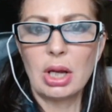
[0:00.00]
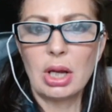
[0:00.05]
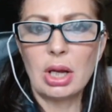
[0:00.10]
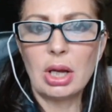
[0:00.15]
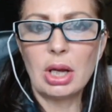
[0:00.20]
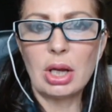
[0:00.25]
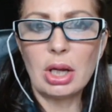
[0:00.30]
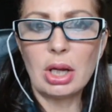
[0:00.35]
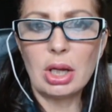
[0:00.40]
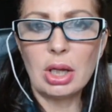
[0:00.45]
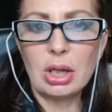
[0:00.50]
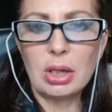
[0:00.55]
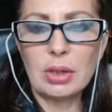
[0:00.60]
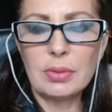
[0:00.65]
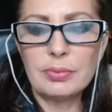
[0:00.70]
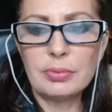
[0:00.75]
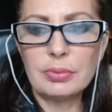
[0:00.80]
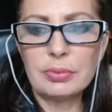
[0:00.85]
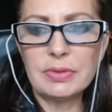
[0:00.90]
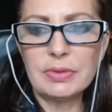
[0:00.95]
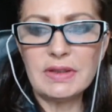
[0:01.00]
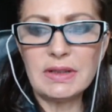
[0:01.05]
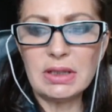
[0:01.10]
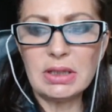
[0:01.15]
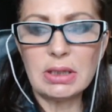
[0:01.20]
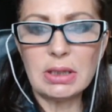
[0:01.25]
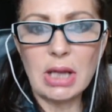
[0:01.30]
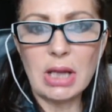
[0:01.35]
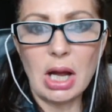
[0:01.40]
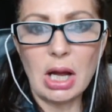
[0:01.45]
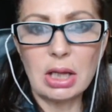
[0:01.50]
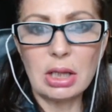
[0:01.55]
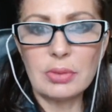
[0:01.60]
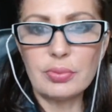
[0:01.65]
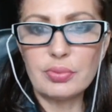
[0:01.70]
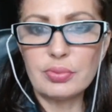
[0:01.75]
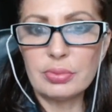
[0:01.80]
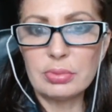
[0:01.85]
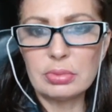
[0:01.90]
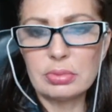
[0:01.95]
the
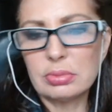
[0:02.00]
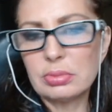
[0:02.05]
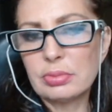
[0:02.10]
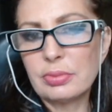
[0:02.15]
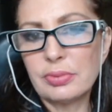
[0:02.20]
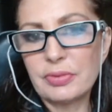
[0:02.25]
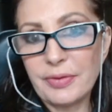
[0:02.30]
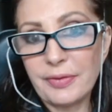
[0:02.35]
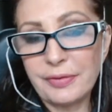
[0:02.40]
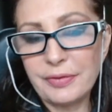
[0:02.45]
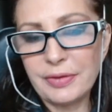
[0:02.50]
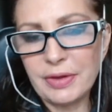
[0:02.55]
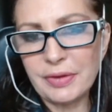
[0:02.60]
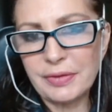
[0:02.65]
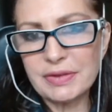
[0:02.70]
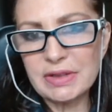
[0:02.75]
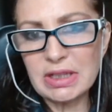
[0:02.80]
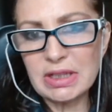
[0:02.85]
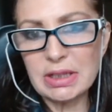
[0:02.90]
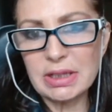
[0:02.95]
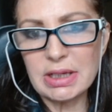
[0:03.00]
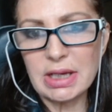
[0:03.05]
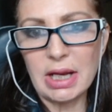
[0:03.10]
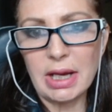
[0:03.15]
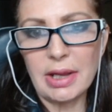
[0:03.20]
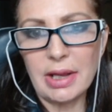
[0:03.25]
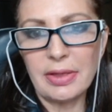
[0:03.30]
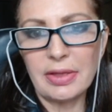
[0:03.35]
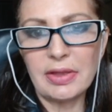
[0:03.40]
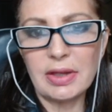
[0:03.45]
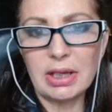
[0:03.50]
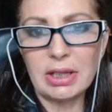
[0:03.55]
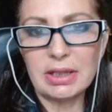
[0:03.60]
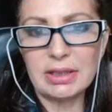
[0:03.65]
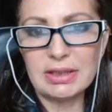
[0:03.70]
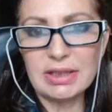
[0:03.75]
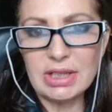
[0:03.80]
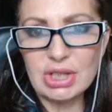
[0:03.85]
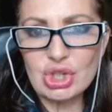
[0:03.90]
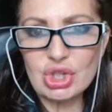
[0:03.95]
59th
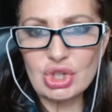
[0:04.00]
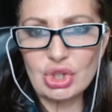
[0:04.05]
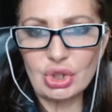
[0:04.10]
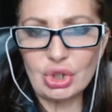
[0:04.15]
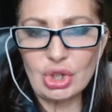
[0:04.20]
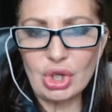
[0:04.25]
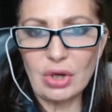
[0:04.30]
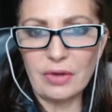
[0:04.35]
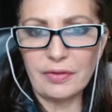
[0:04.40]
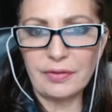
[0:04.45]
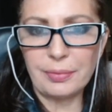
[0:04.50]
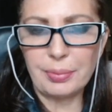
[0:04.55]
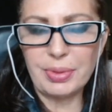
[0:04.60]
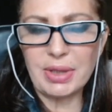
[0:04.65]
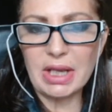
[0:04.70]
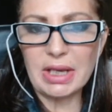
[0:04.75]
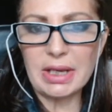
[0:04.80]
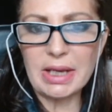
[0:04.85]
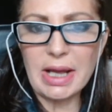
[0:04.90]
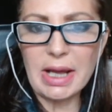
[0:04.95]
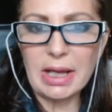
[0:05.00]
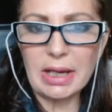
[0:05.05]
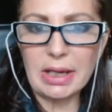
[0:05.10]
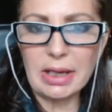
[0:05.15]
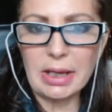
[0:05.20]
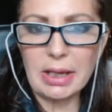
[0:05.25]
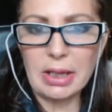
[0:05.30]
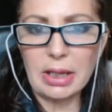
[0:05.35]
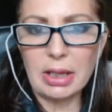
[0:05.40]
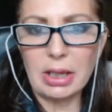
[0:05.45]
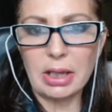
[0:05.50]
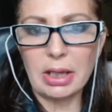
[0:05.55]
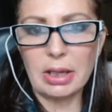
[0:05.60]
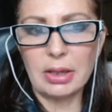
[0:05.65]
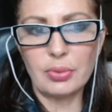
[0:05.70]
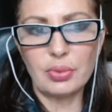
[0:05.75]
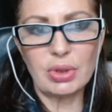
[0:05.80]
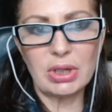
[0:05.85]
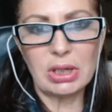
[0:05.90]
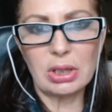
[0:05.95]
edition of Biennale
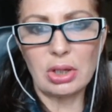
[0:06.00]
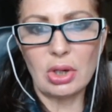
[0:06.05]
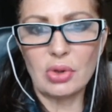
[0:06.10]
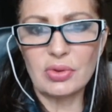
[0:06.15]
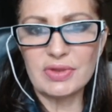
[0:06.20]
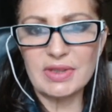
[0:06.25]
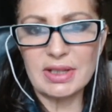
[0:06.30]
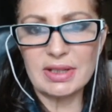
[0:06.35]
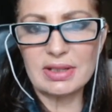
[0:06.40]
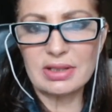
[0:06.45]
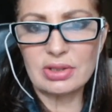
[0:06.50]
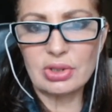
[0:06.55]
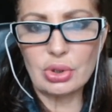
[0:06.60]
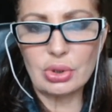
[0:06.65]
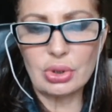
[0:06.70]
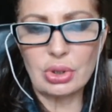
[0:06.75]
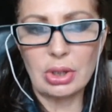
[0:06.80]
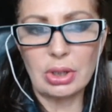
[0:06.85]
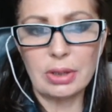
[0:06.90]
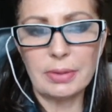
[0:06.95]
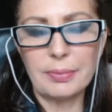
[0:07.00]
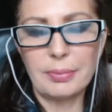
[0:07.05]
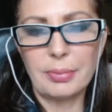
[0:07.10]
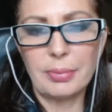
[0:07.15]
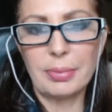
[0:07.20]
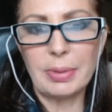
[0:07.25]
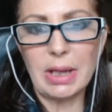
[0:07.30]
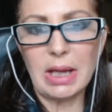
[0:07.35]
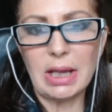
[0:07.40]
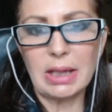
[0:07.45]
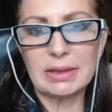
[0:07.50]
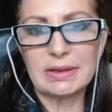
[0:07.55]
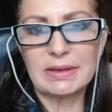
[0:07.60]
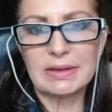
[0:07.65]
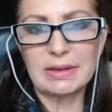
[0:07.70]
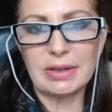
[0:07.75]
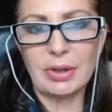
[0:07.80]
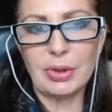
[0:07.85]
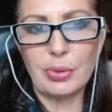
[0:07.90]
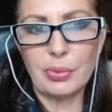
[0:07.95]
will close its door, but
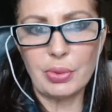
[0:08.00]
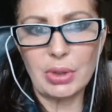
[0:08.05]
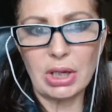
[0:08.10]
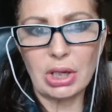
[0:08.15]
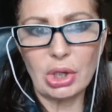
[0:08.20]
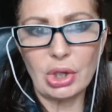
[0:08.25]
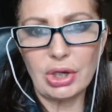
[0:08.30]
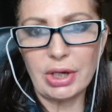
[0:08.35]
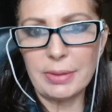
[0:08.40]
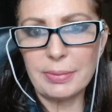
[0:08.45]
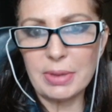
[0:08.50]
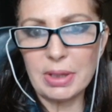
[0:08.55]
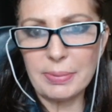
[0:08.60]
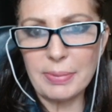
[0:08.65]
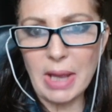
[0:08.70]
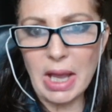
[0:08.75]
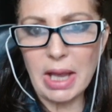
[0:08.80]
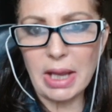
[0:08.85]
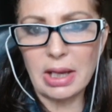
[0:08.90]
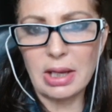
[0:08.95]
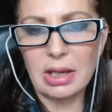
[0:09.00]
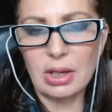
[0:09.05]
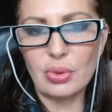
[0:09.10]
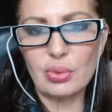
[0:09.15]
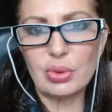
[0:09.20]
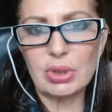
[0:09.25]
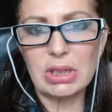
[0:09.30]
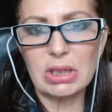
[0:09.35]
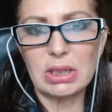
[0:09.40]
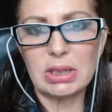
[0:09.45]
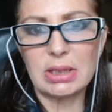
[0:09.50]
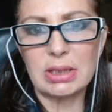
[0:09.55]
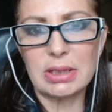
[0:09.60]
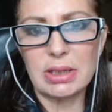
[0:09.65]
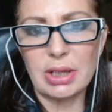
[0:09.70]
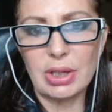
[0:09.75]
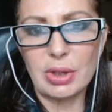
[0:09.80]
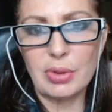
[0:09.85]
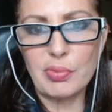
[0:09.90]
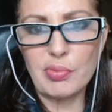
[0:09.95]
we're gonna be back with
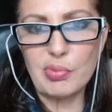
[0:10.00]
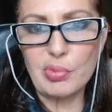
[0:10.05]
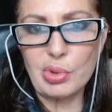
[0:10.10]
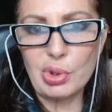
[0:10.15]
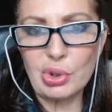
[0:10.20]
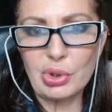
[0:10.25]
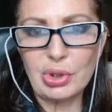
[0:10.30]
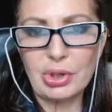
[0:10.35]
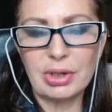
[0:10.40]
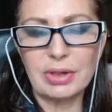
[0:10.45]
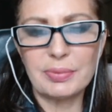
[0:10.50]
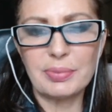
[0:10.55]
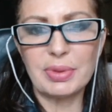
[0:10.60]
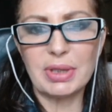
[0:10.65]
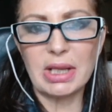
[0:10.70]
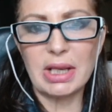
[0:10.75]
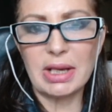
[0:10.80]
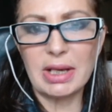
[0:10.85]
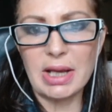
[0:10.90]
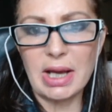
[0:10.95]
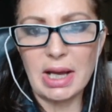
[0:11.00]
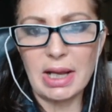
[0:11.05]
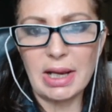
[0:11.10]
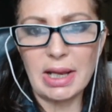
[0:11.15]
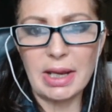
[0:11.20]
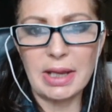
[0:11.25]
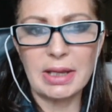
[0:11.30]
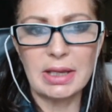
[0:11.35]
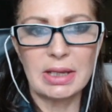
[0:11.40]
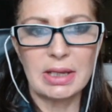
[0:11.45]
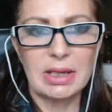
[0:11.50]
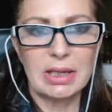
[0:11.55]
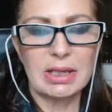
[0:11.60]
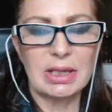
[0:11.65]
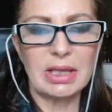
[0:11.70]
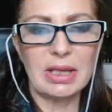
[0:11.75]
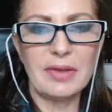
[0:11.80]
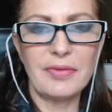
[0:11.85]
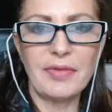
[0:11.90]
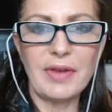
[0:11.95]
more Biennale
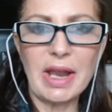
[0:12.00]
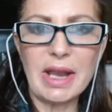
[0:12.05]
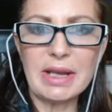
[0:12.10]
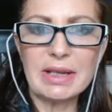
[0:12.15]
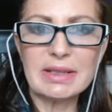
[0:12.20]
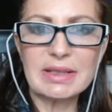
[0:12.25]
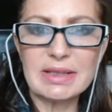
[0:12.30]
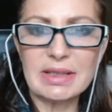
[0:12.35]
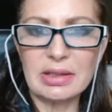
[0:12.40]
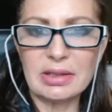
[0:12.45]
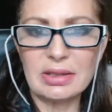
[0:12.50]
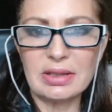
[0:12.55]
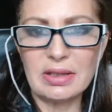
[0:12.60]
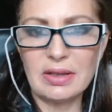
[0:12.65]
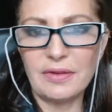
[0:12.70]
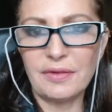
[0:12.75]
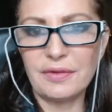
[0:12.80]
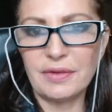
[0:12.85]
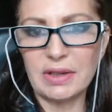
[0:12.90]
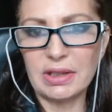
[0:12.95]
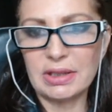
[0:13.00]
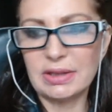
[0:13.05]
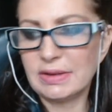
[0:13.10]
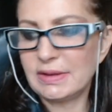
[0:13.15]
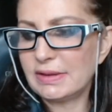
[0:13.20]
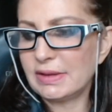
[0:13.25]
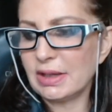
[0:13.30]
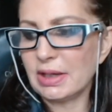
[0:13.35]
events in different